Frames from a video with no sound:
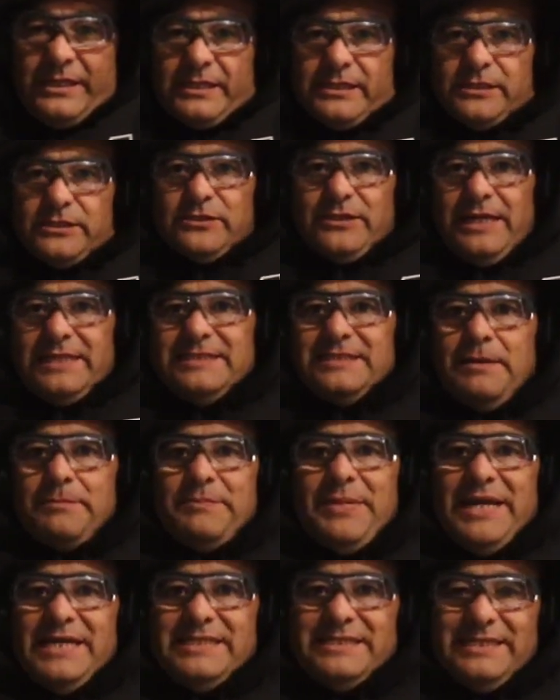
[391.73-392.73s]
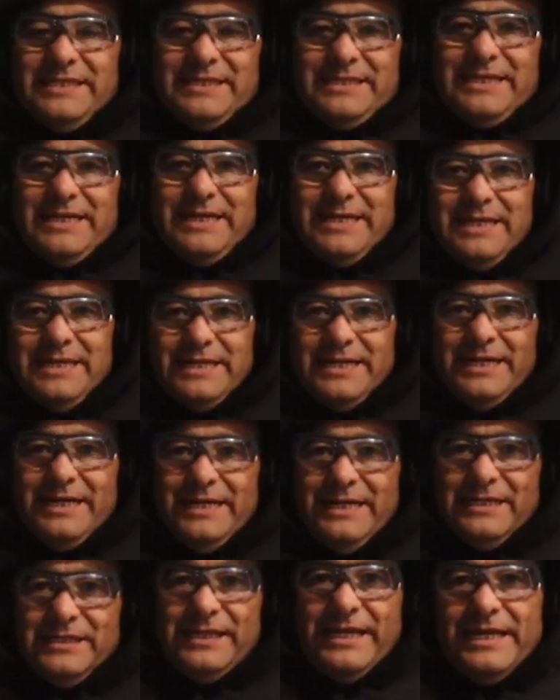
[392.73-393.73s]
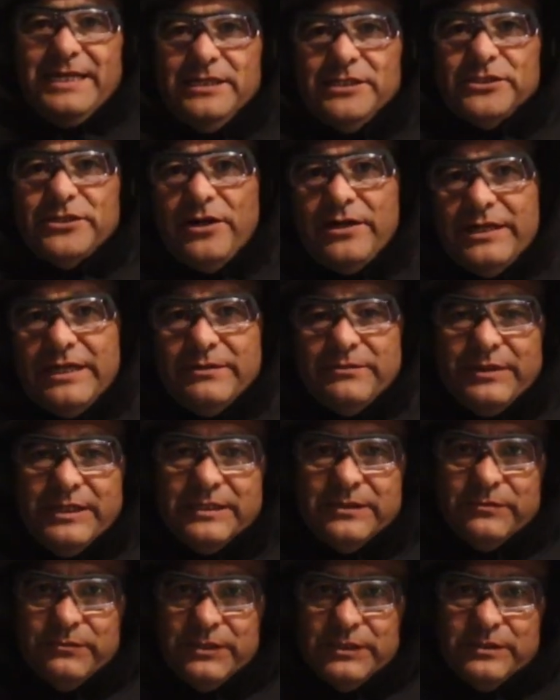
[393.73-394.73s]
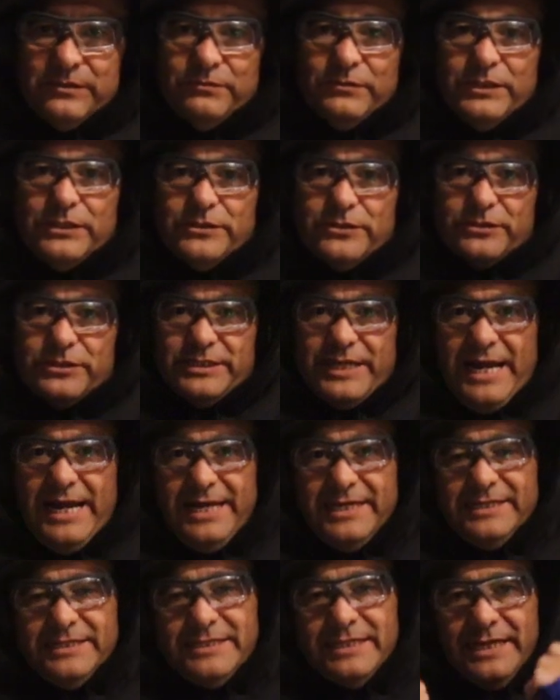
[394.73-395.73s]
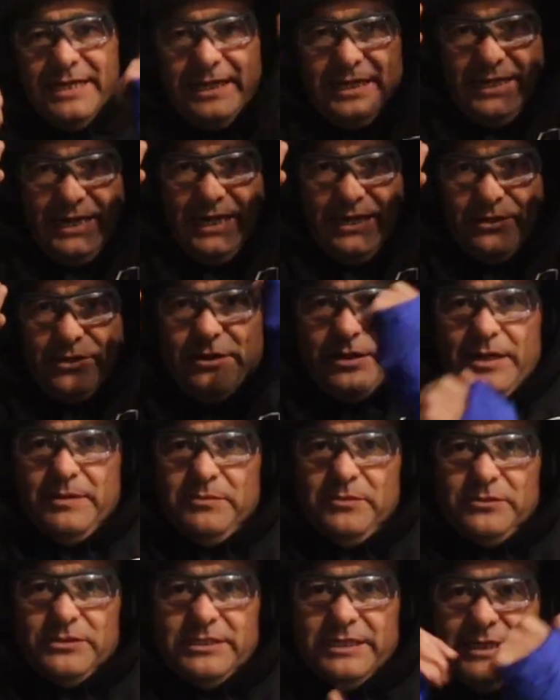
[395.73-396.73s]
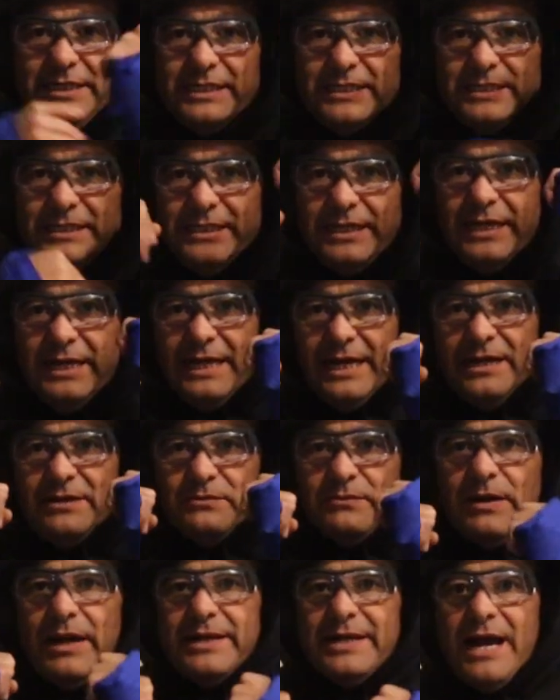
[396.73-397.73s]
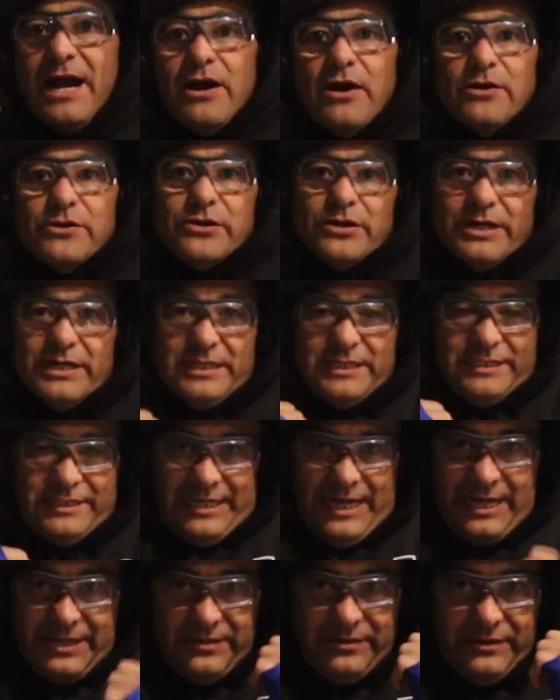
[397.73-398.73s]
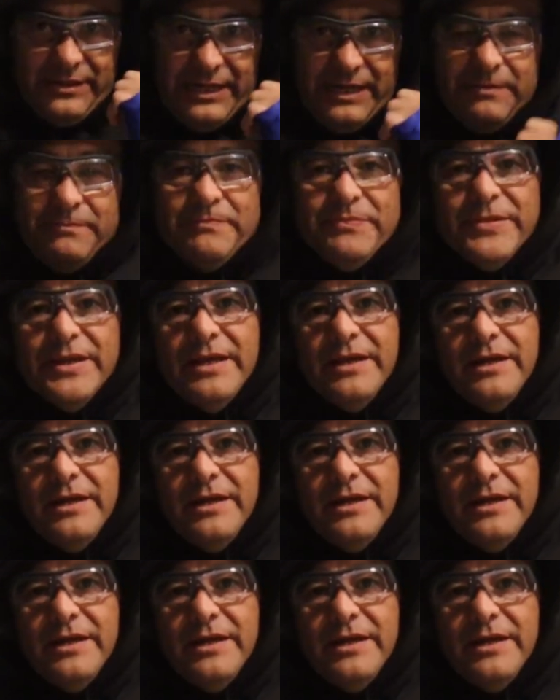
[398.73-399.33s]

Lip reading: So that's the basic getting started with your stance and your elbows in and how you're going to stand, okay?